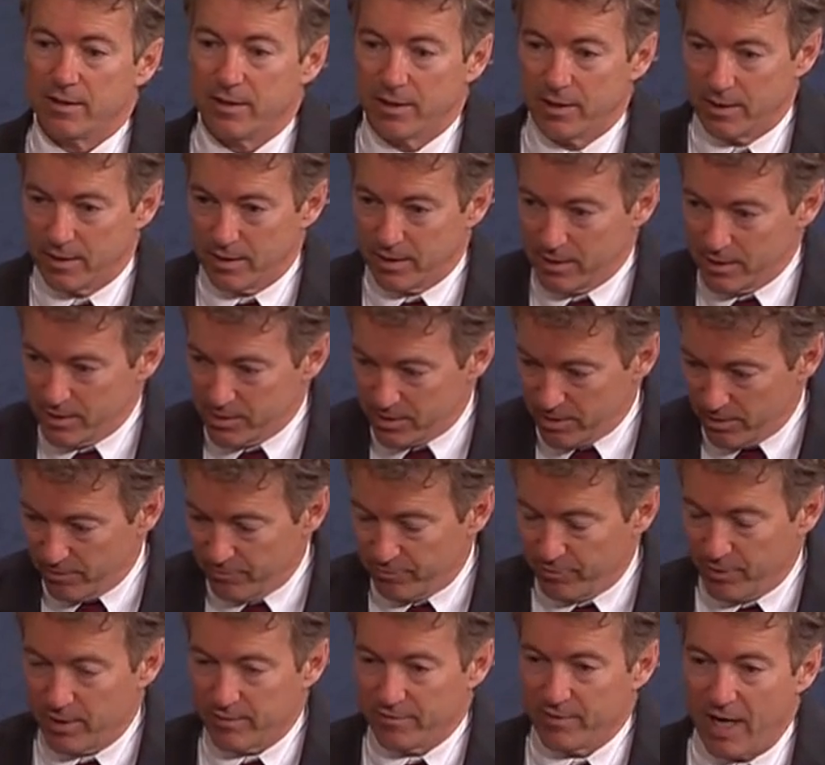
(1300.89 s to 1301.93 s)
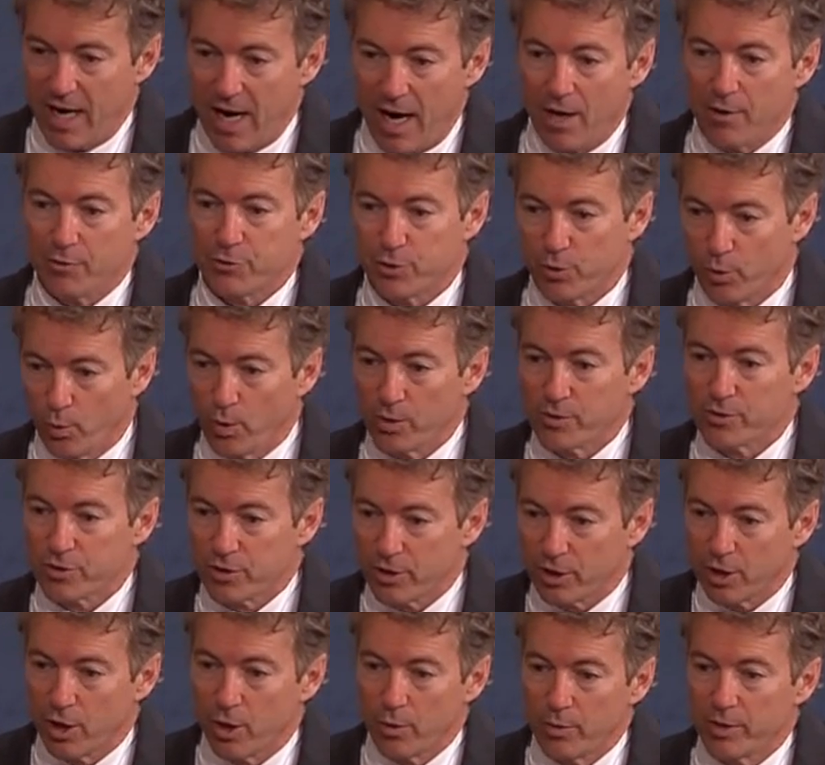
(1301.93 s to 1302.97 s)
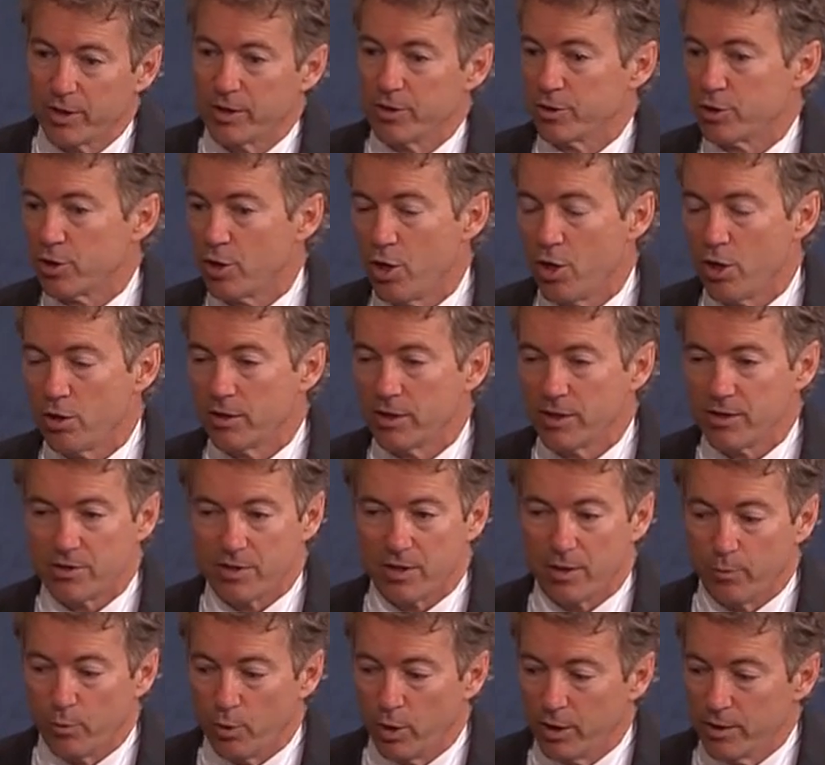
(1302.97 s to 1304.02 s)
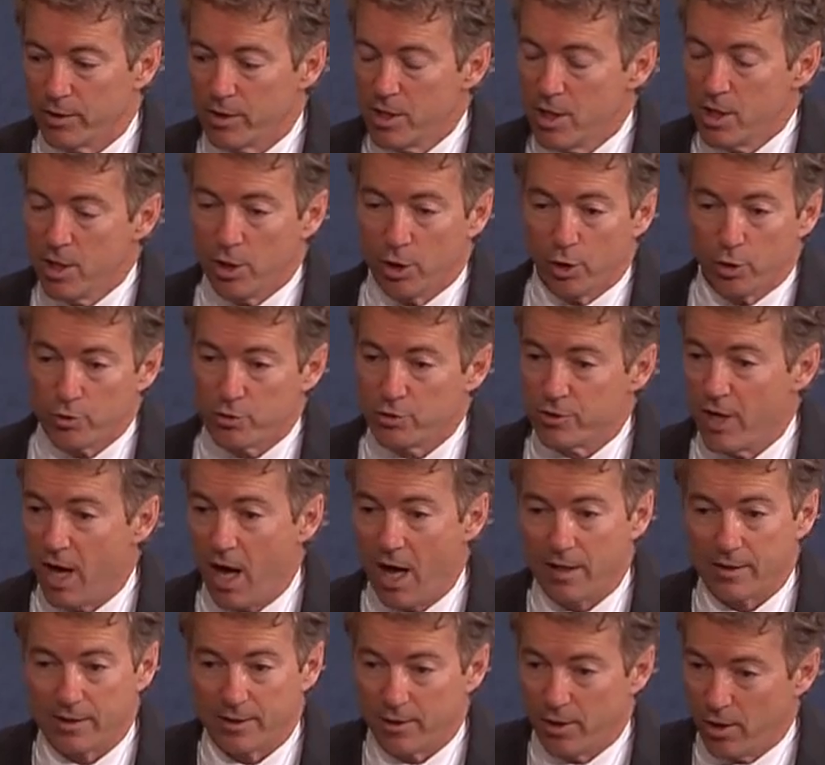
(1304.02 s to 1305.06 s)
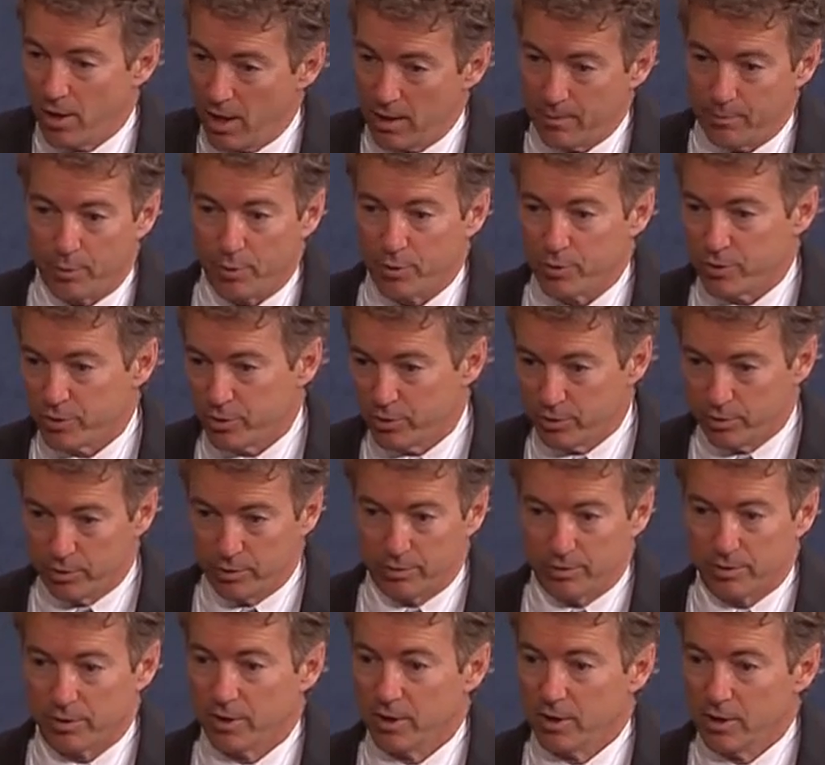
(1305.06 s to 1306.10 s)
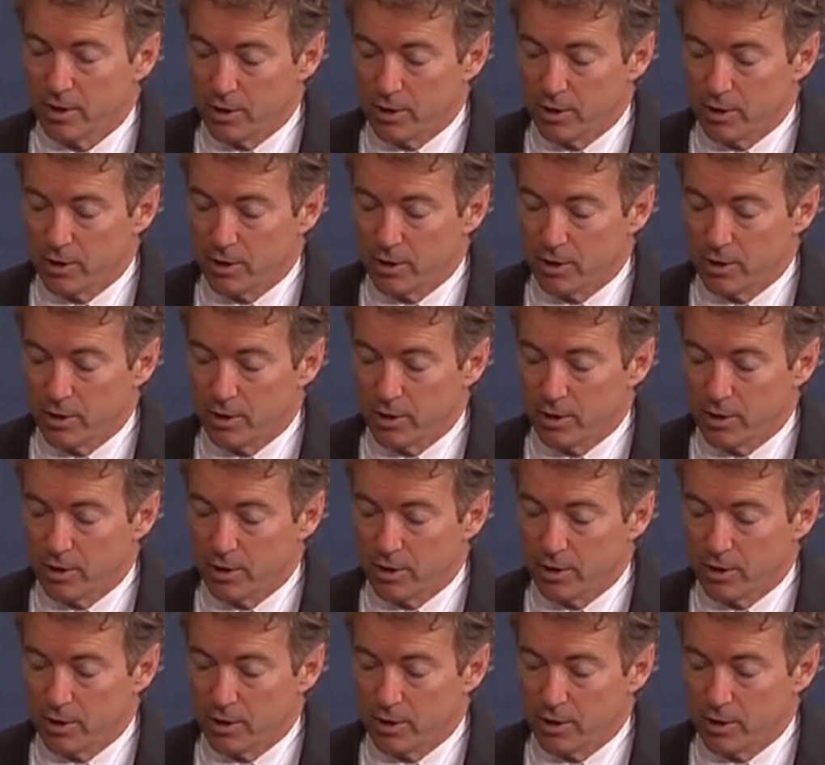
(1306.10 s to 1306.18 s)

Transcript: that is in front of a house and wants to go in is calling someone who's not in hot pursuit,